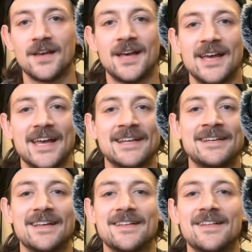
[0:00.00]

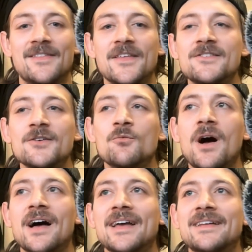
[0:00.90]
And this is
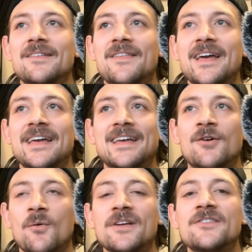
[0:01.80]
why they
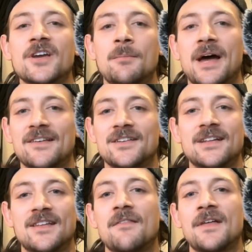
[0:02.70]
increase the capacity
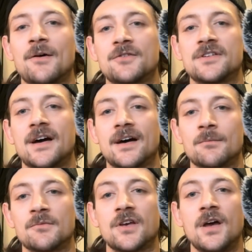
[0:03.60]
10,000
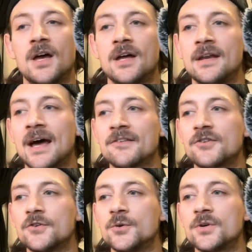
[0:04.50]
times. Not
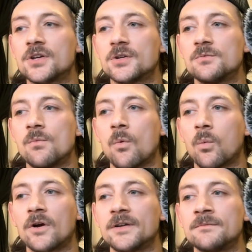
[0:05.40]
so you could
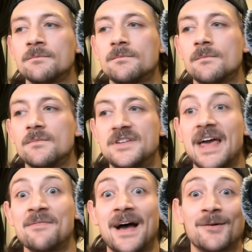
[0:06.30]
run
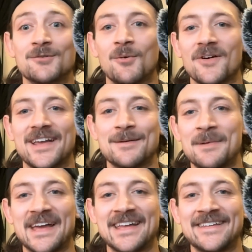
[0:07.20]
10,000 more
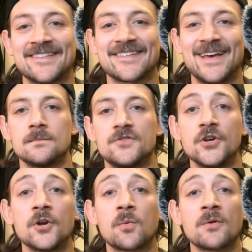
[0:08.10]
campaigns, so
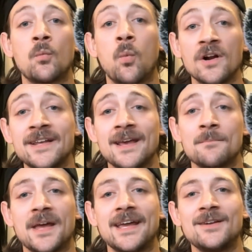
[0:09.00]
you could run one
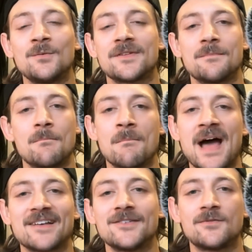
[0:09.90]
campaign with
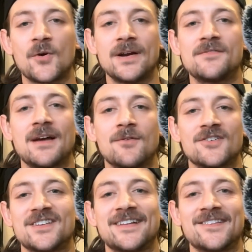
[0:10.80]
massive creative
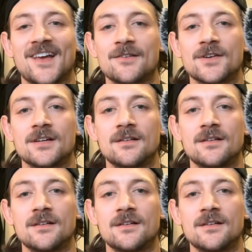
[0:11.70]
diversity inside of it.